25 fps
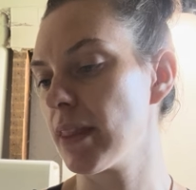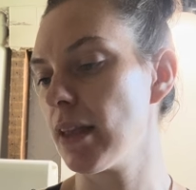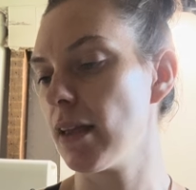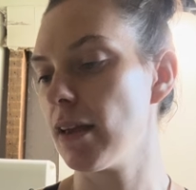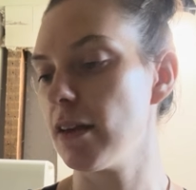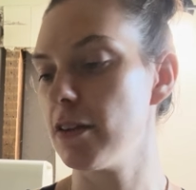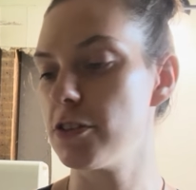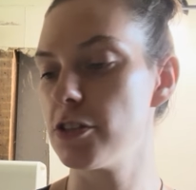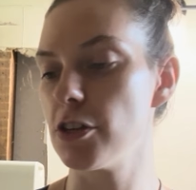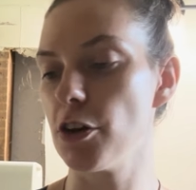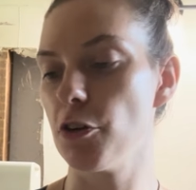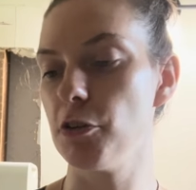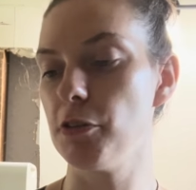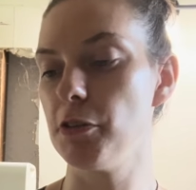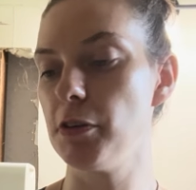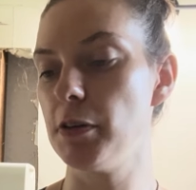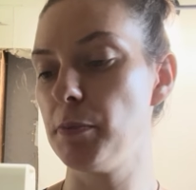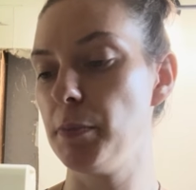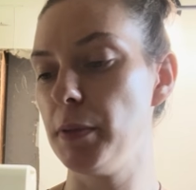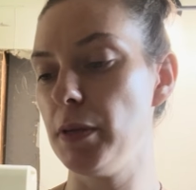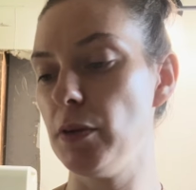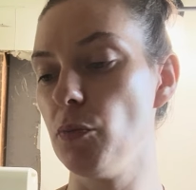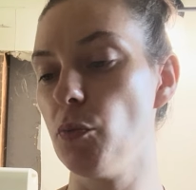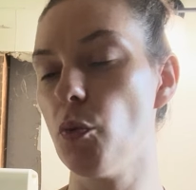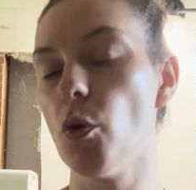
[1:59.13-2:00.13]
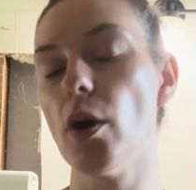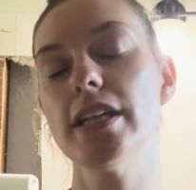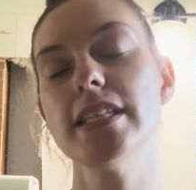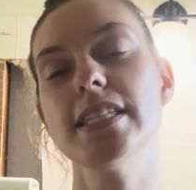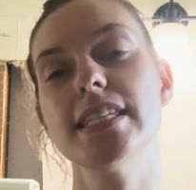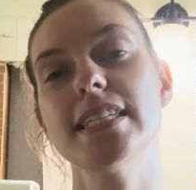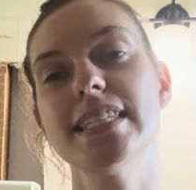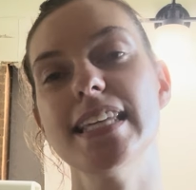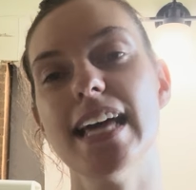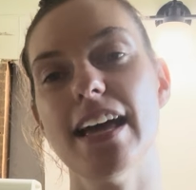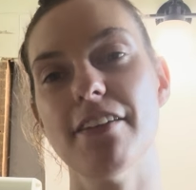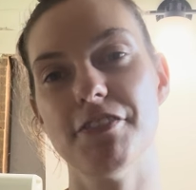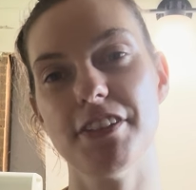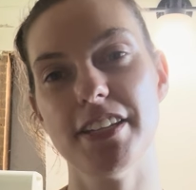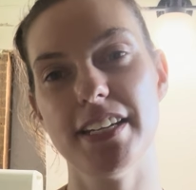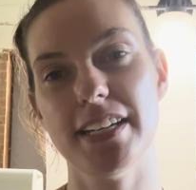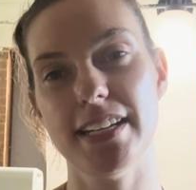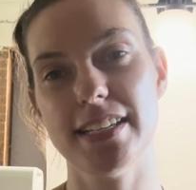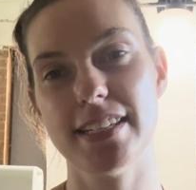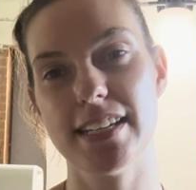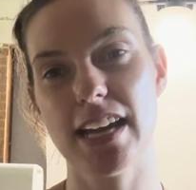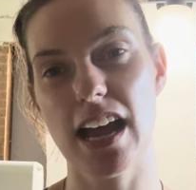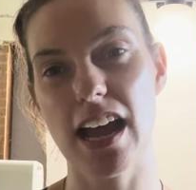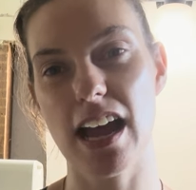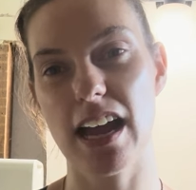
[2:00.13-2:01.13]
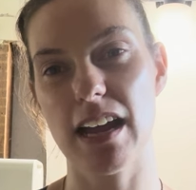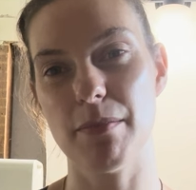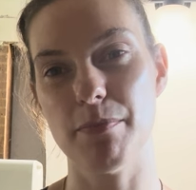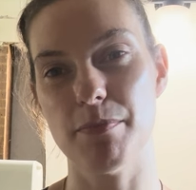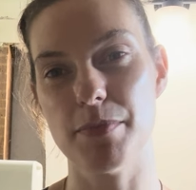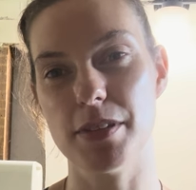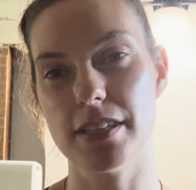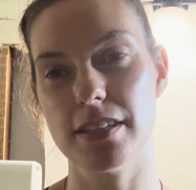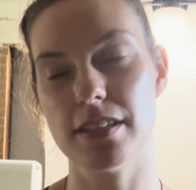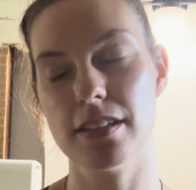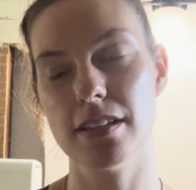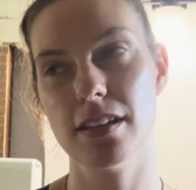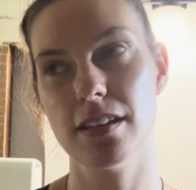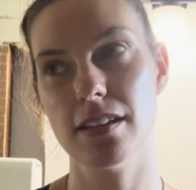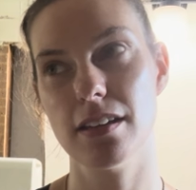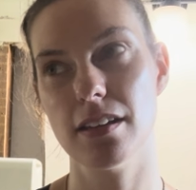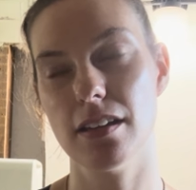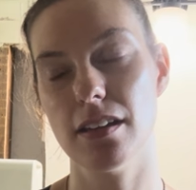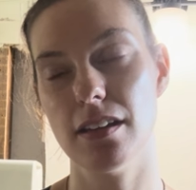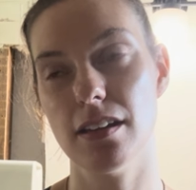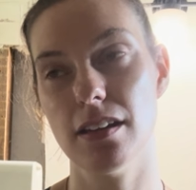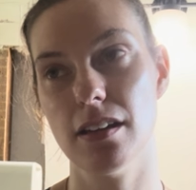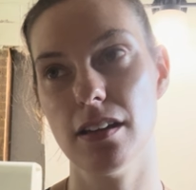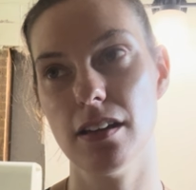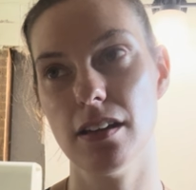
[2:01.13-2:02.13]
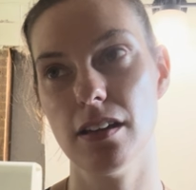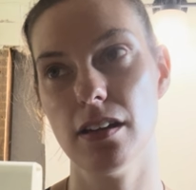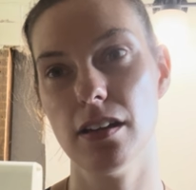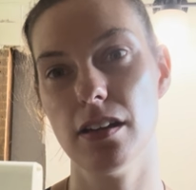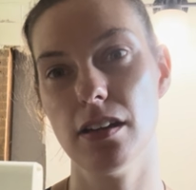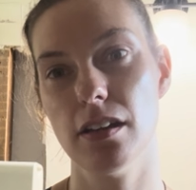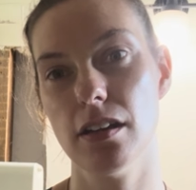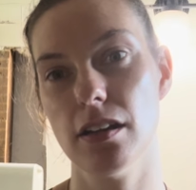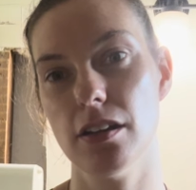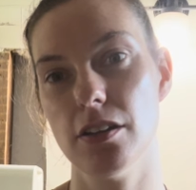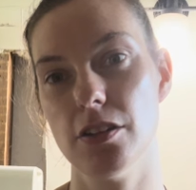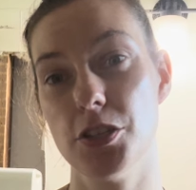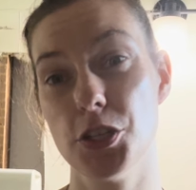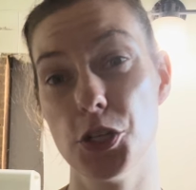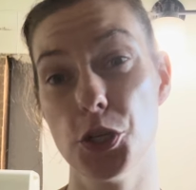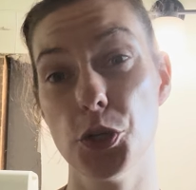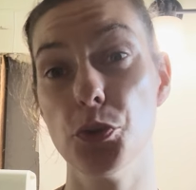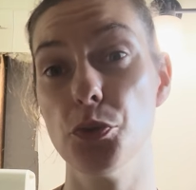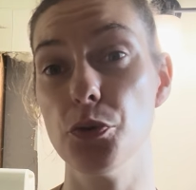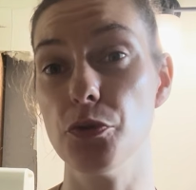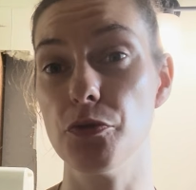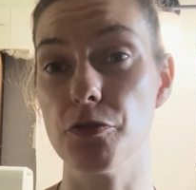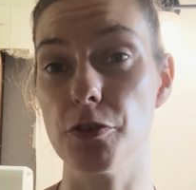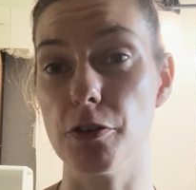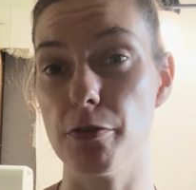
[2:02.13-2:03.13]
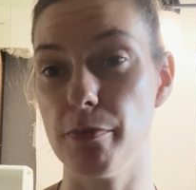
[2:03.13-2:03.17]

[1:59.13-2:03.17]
So it would be 170 times 2 for